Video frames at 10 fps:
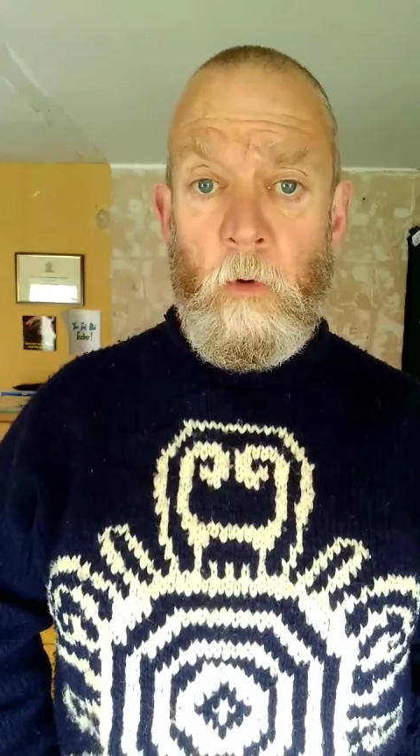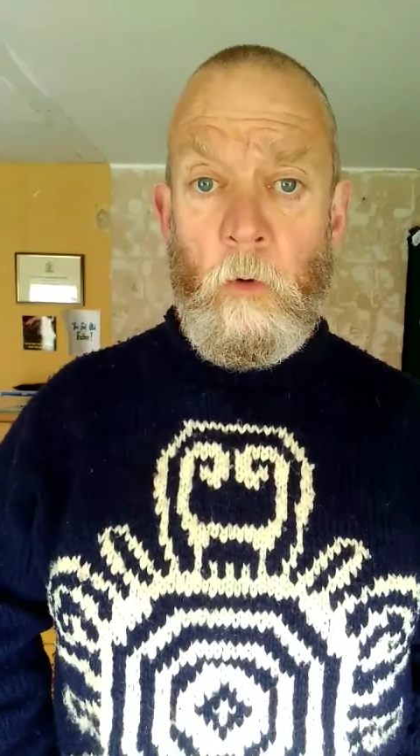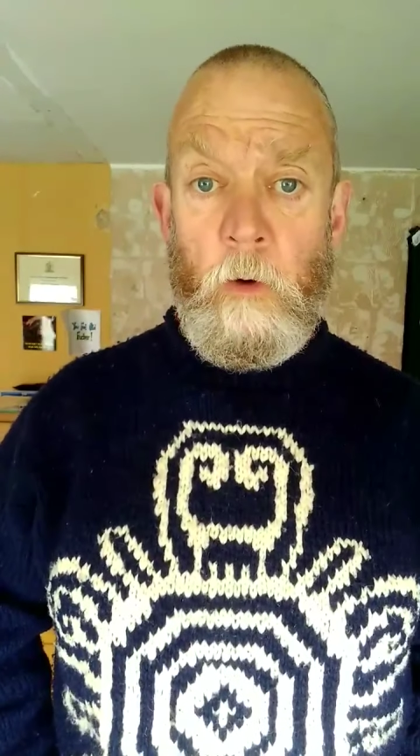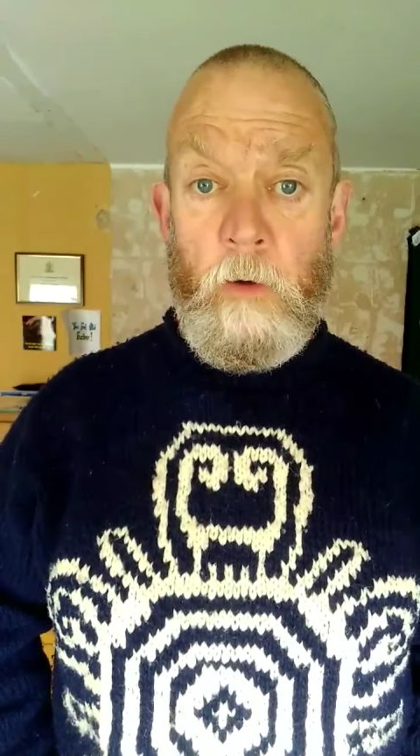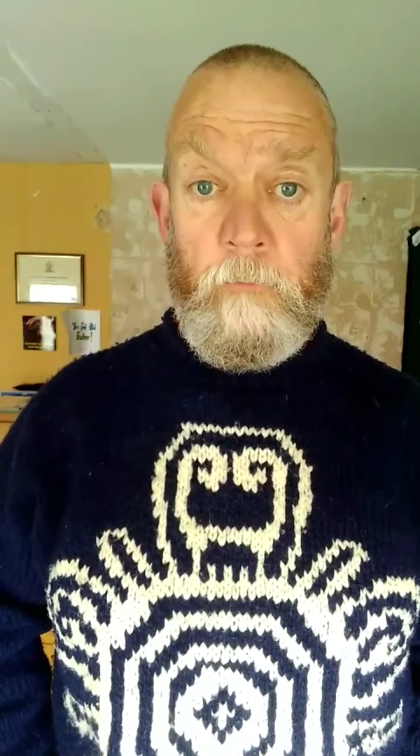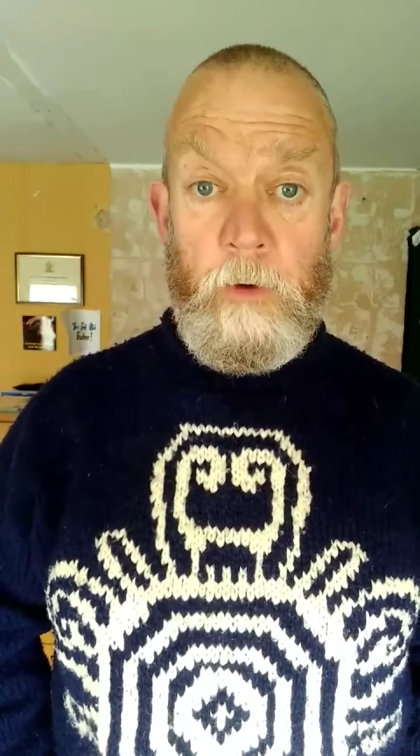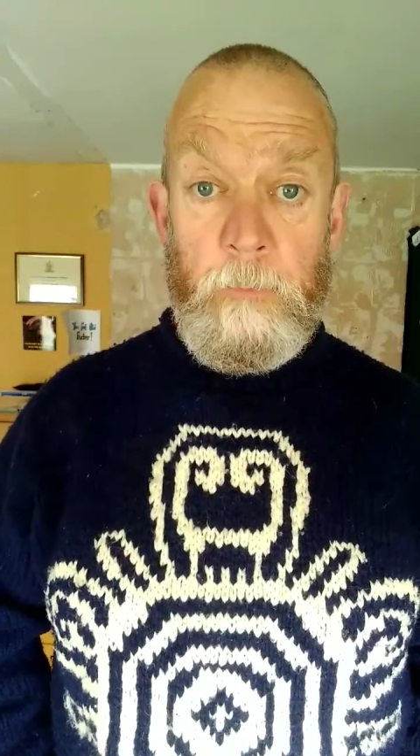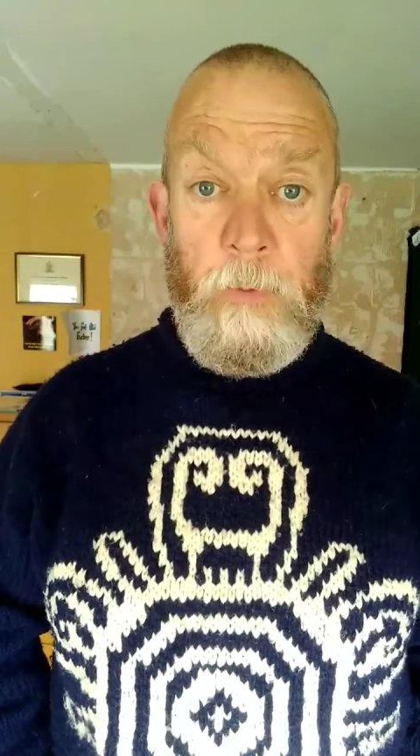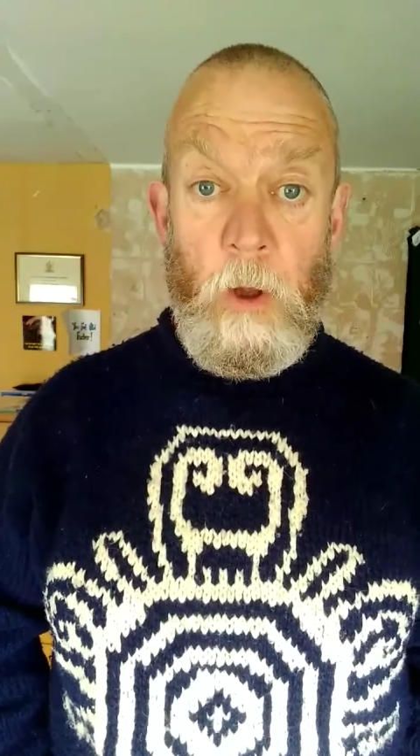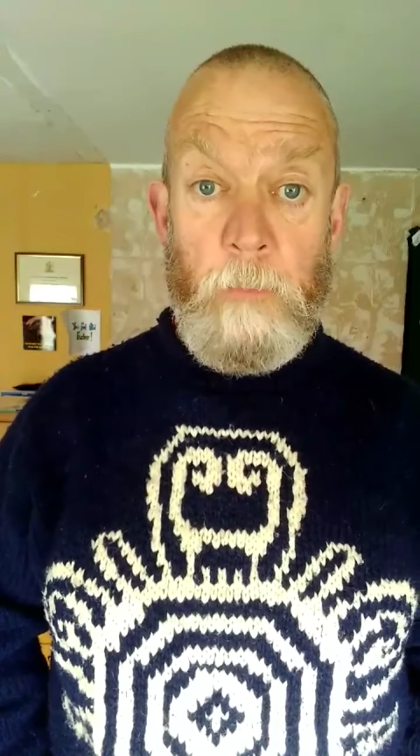For
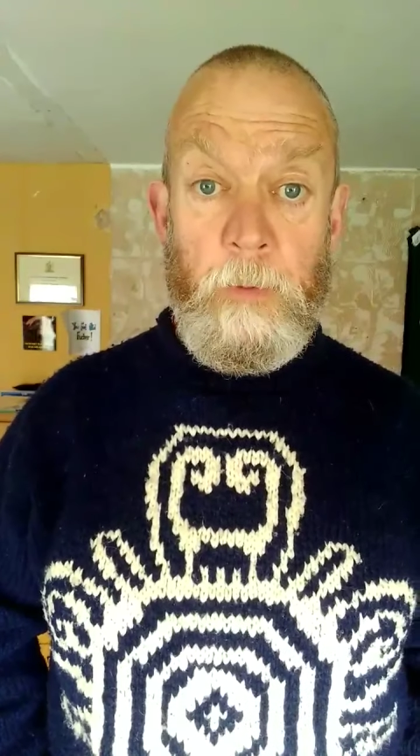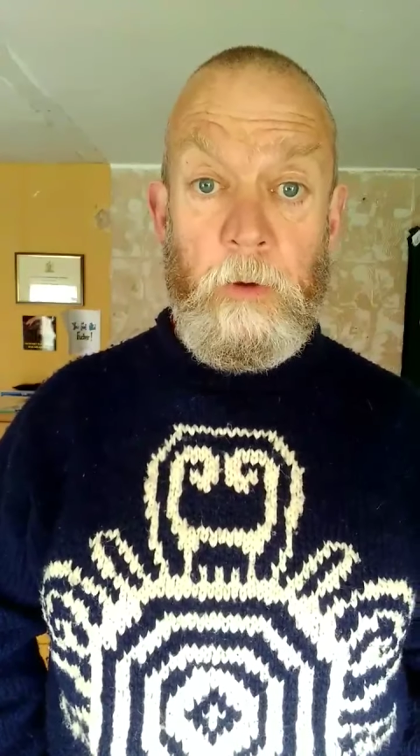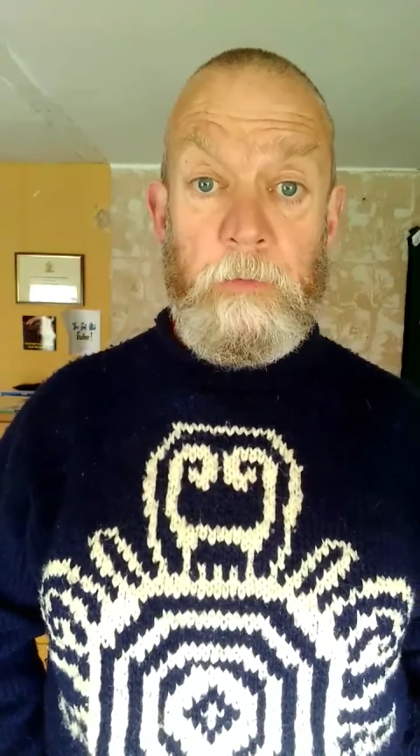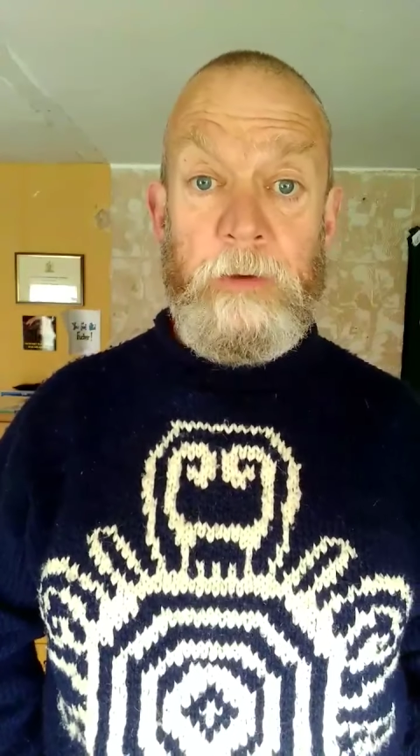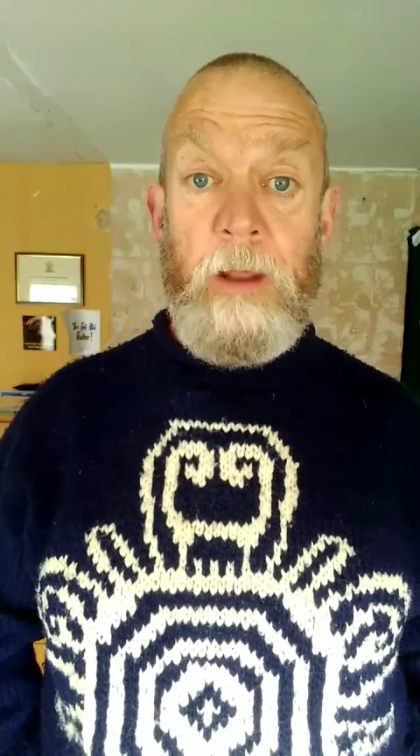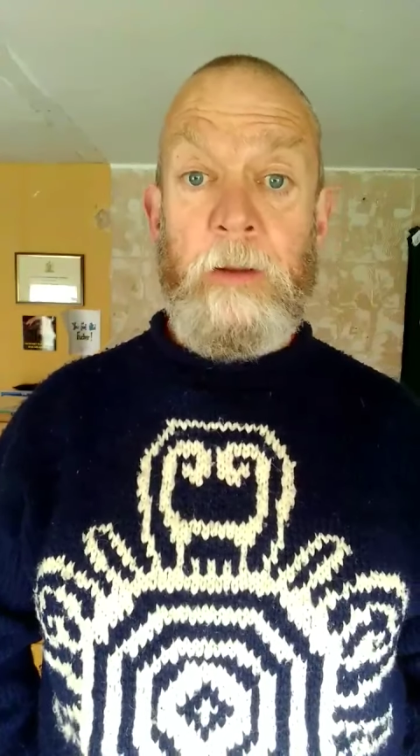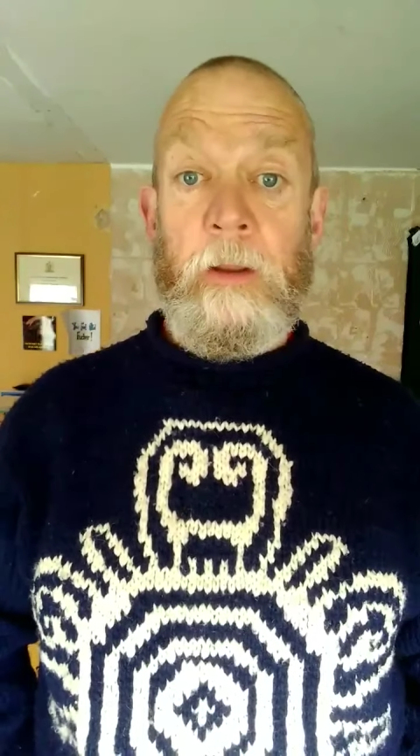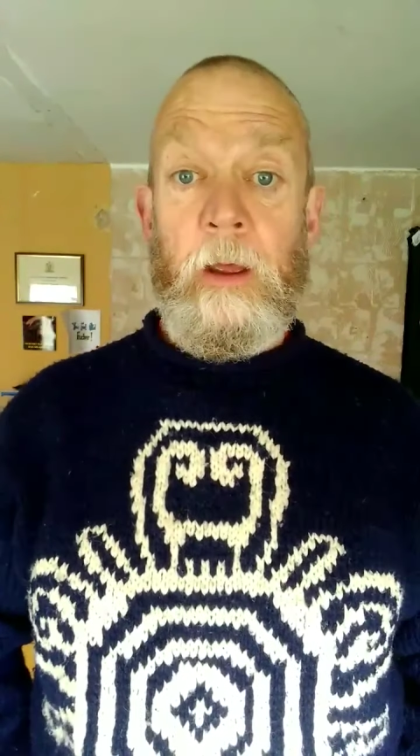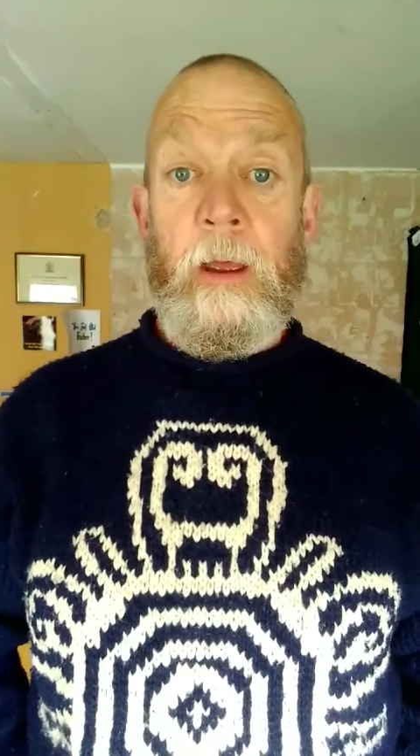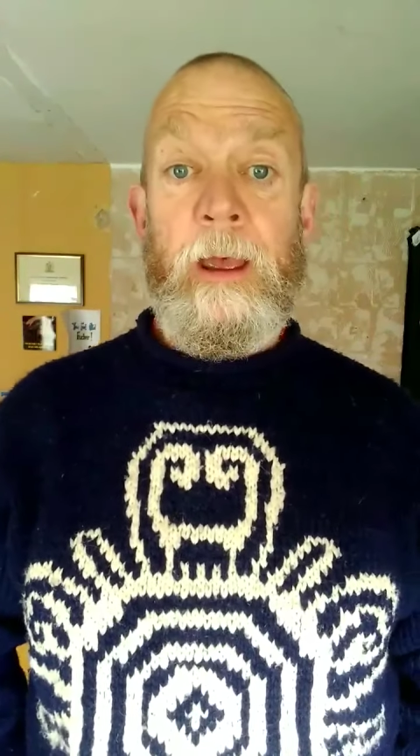every purpose
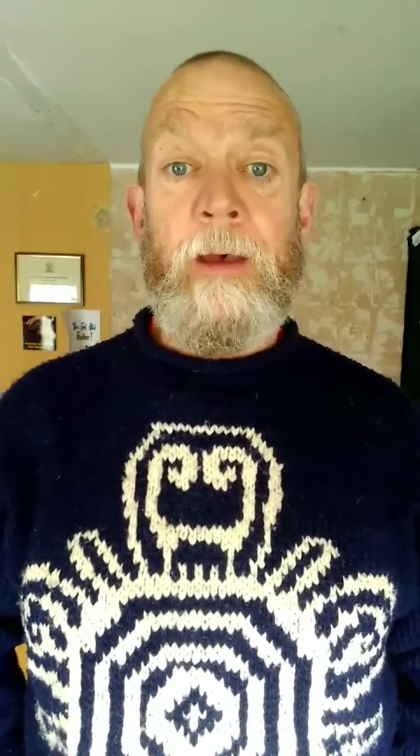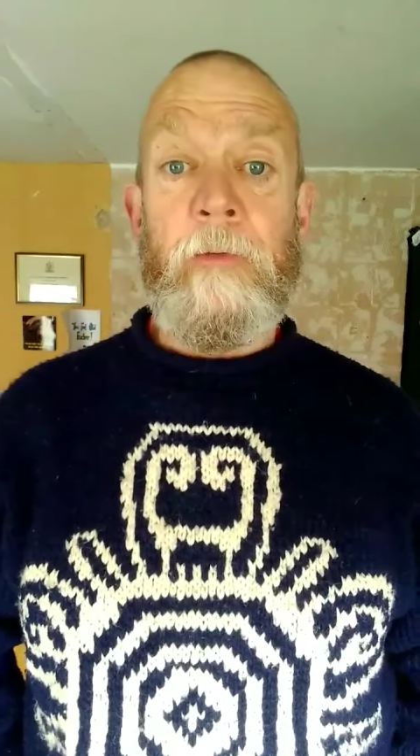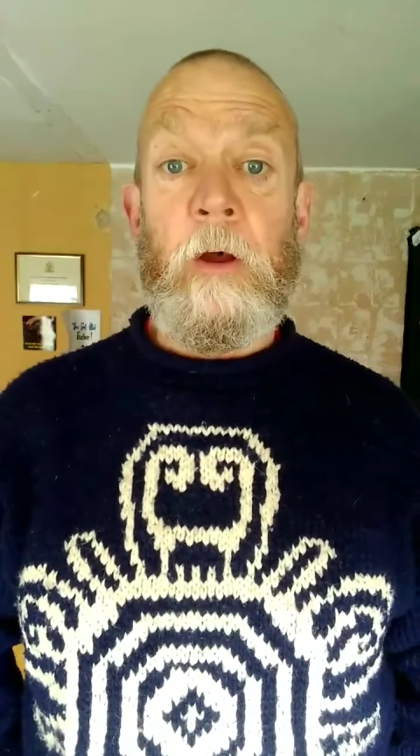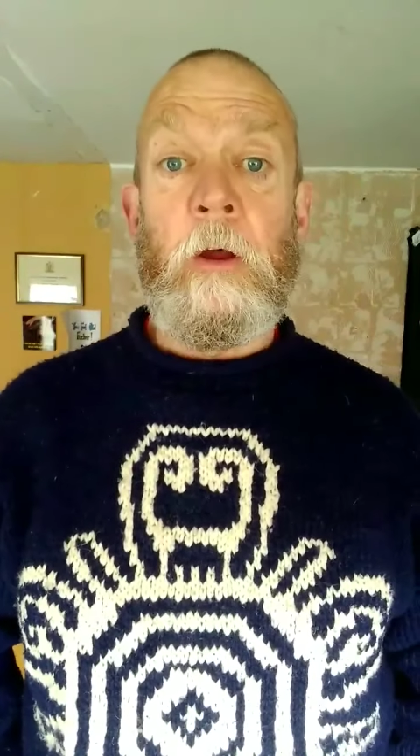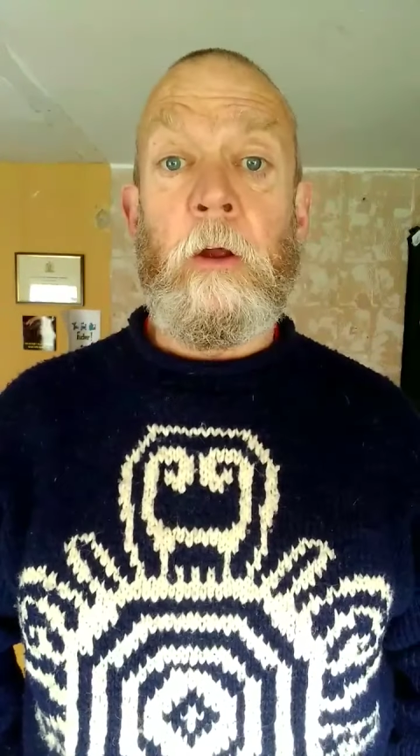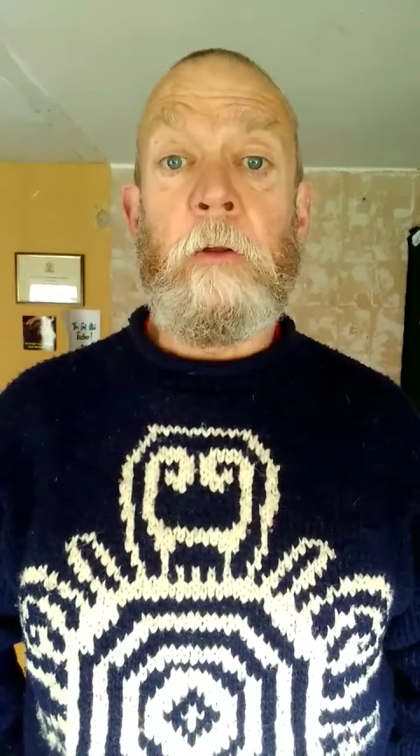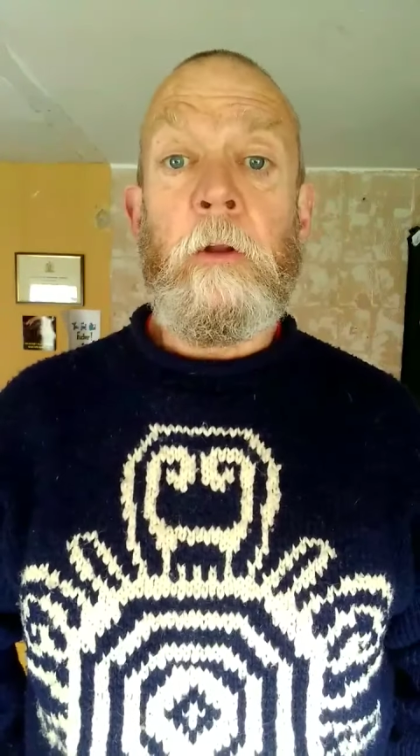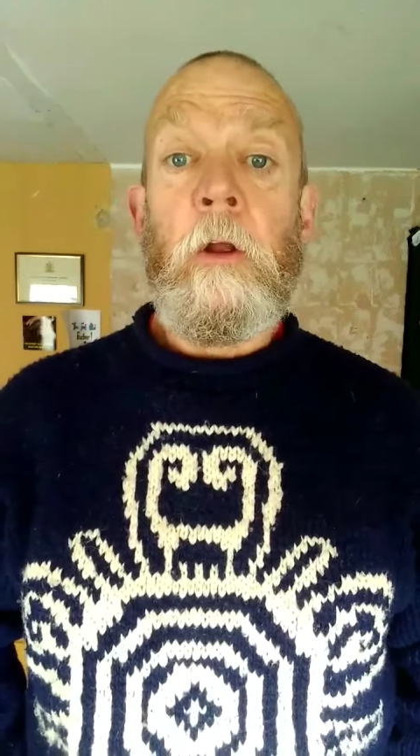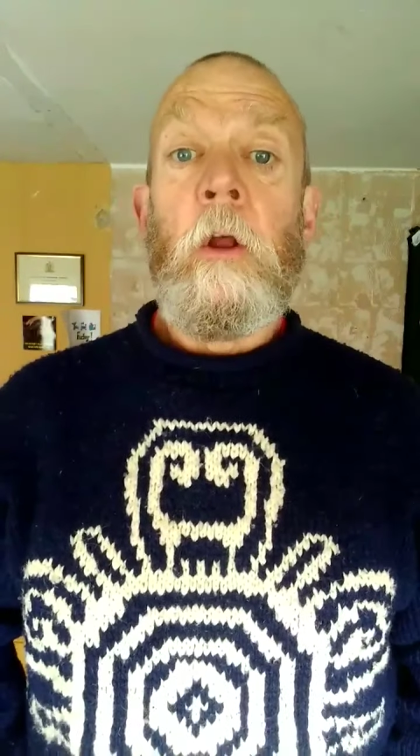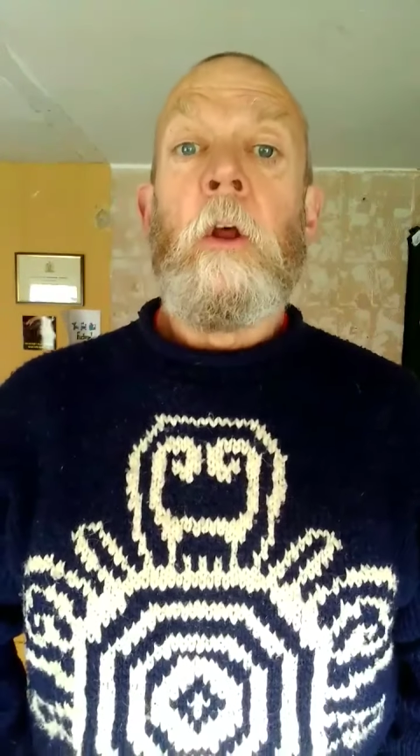under
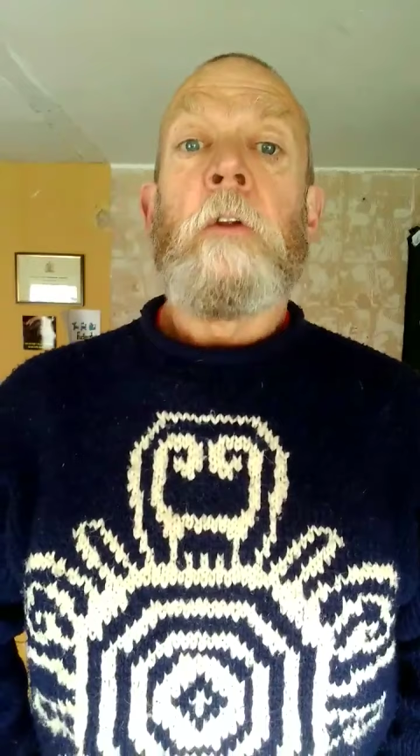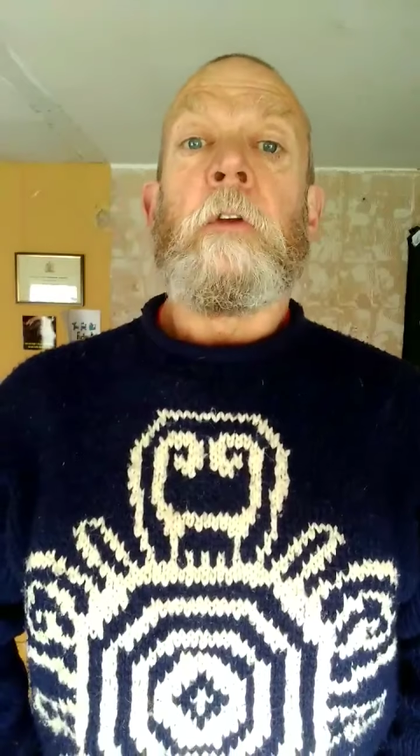heaven,